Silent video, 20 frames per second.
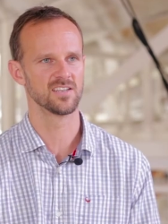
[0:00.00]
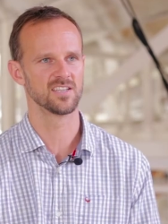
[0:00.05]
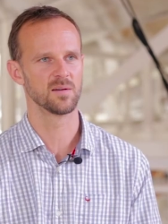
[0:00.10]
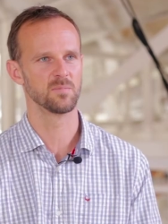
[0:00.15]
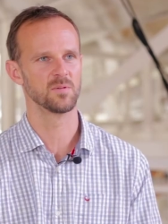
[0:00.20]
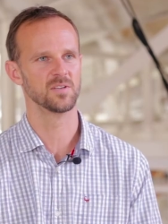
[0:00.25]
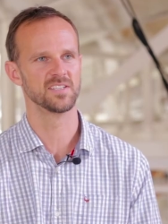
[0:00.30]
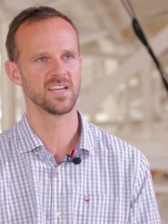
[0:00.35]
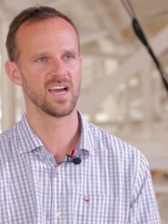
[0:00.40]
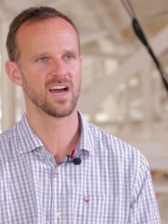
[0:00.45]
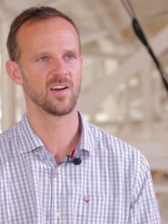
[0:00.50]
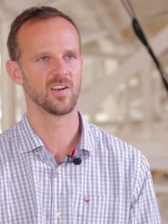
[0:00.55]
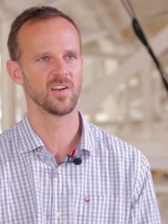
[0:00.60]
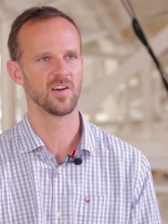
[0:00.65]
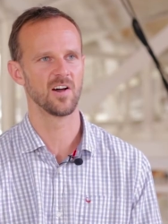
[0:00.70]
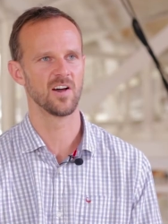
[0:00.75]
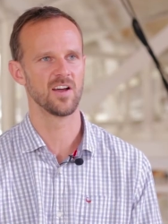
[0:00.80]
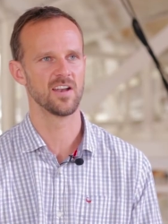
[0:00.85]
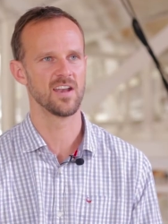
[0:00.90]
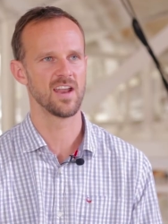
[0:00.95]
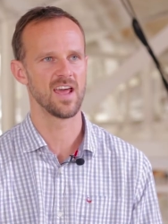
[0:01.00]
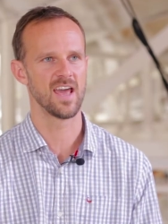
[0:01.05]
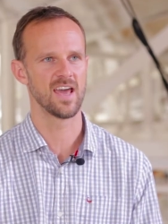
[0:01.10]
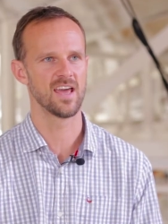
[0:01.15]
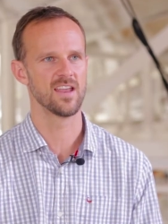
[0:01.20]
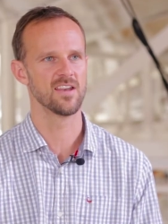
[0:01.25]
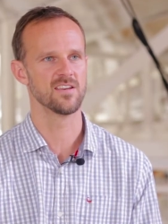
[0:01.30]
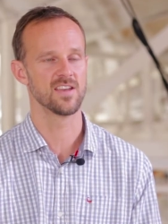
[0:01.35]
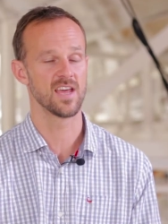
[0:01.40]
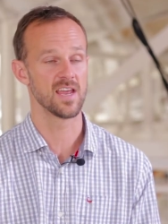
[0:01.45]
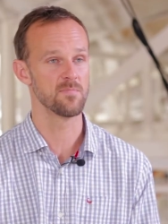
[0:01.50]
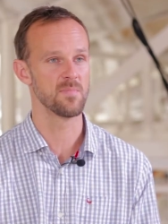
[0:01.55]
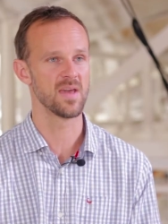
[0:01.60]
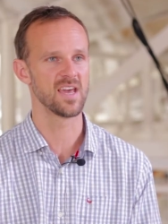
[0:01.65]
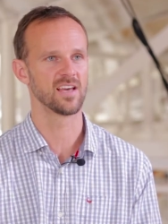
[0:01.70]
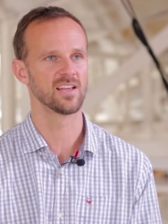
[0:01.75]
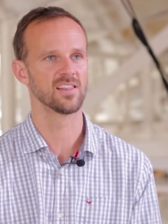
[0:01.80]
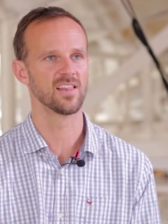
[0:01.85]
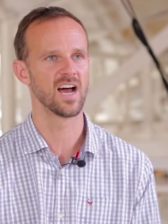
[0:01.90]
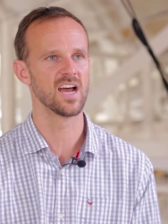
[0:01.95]
double down on and
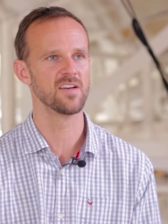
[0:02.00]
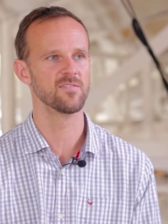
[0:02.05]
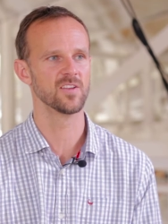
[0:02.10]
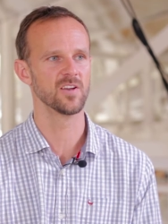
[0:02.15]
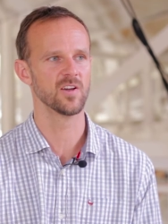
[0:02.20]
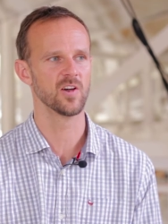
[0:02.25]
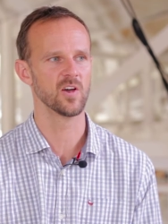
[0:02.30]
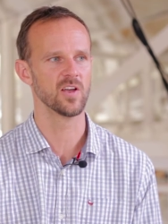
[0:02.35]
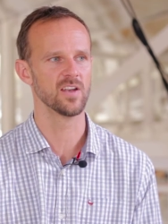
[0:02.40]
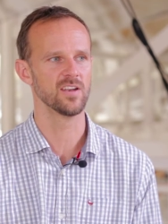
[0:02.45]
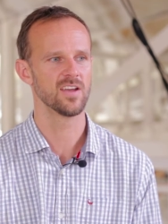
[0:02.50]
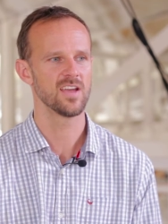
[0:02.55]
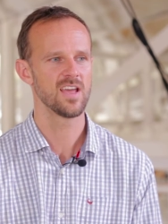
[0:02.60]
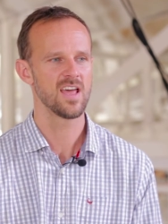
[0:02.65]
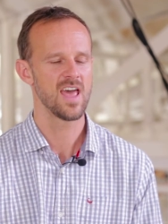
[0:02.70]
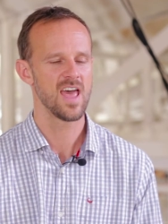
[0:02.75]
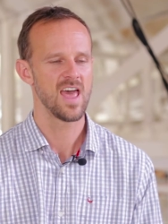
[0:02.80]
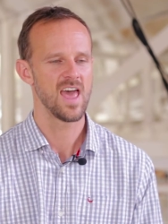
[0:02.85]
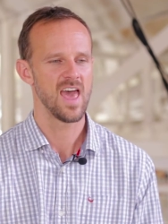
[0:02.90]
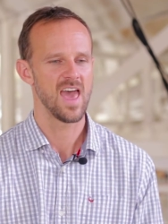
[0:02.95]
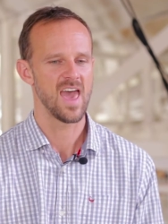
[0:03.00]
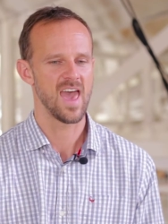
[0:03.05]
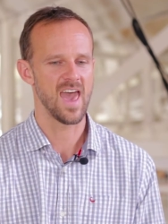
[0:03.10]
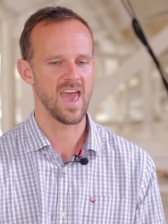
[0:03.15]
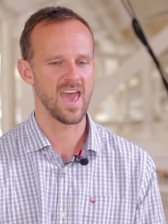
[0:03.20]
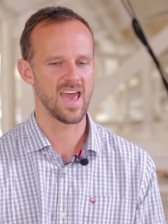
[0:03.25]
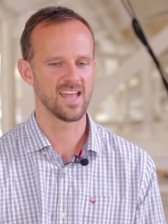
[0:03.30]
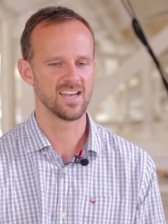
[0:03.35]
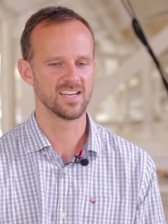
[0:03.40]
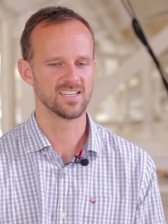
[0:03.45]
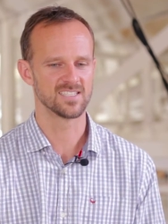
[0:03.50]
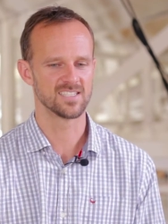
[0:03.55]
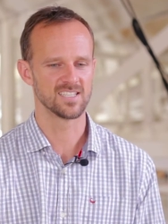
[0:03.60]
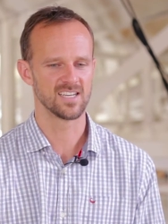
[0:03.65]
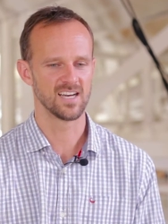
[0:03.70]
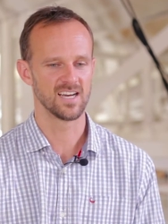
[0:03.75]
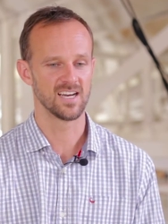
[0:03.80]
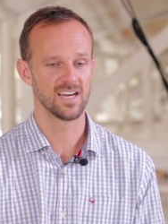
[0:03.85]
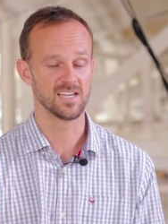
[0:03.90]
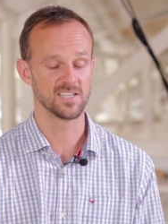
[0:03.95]
make a livelihood, and
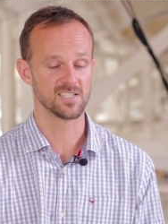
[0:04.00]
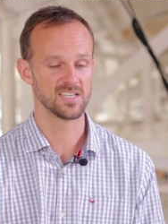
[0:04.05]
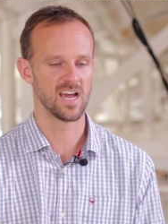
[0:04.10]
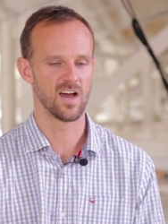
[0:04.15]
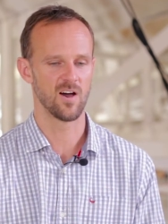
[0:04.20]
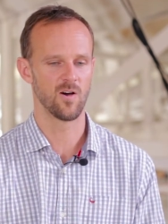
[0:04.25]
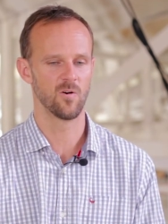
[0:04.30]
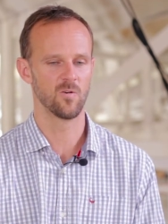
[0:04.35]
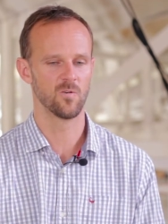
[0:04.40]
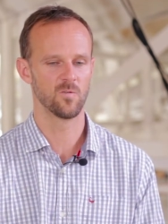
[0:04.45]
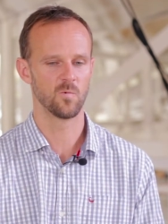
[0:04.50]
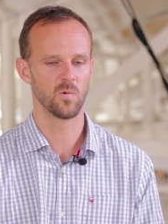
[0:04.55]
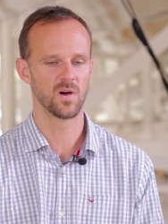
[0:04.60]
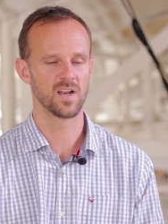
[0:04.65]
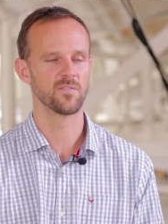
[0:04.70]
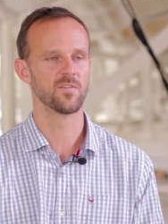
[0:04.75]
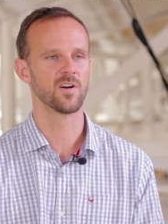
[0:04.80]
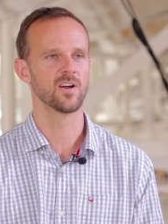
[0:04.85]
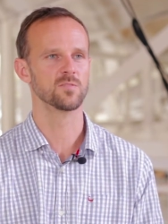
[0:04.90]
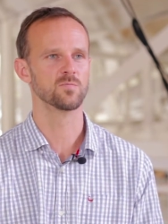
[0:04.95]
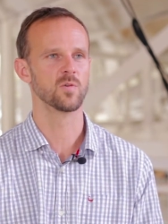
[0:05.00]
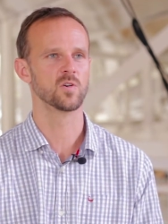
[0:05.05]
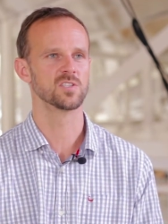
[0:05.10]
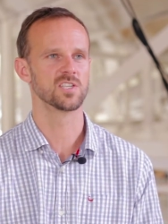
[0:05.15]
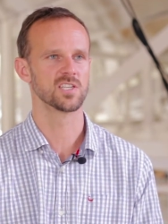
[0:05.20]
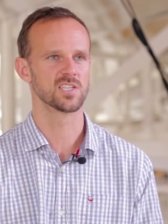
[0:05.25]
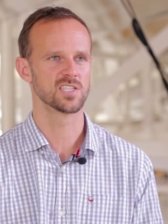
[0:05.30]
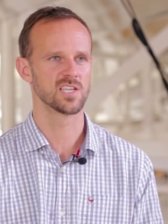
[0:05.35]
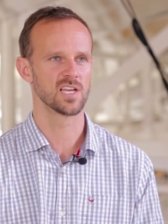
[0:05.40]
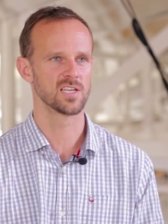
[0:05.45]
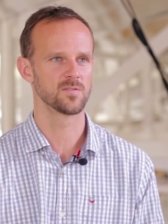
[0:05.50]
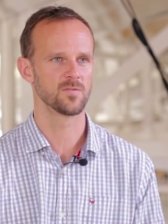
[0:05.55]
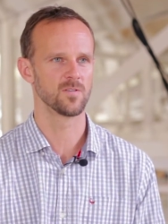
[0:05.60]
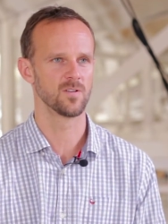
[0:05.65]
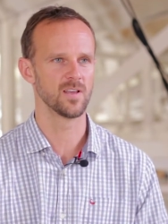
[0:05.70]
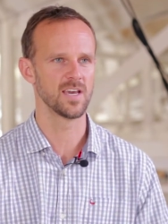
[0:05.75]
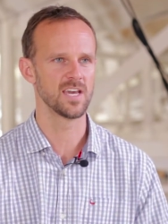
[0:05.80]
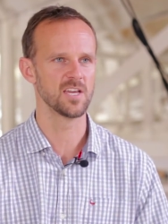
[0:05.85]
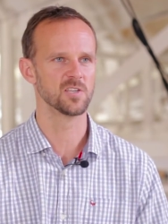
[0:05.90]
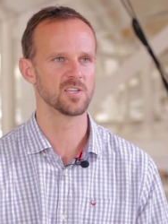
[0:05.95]
is now one of our most
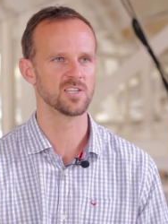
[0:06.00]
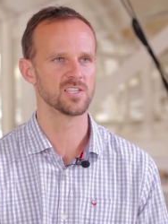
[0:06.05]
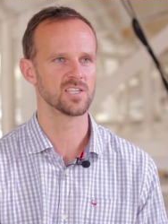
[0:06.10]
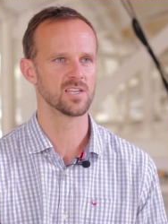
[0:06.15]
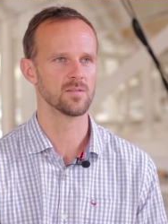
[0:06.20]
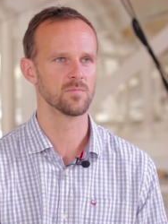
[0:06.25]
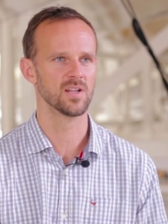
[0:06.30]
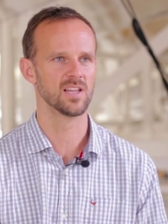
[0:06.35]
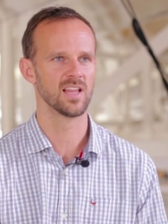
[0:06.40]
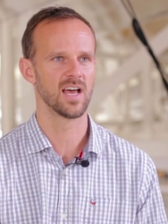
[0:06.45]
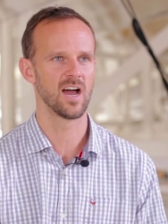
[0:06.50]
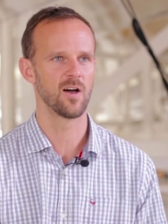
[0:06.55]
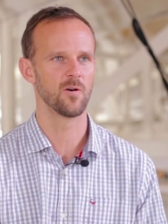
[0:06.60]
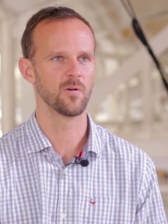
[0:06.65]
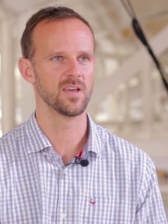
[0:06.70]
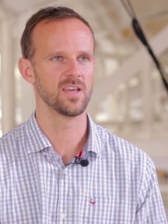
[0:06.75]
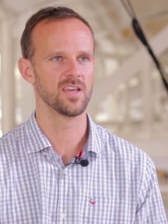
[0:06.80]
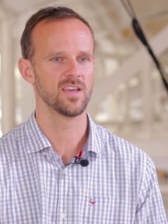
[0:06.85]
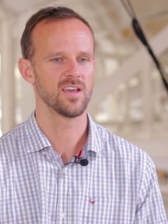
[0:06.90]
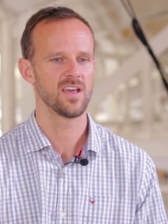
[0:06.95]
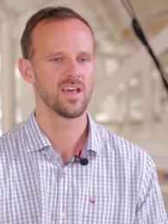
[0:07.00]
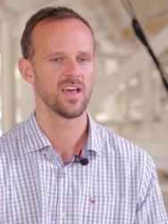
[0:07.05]
successful agents in Malawi,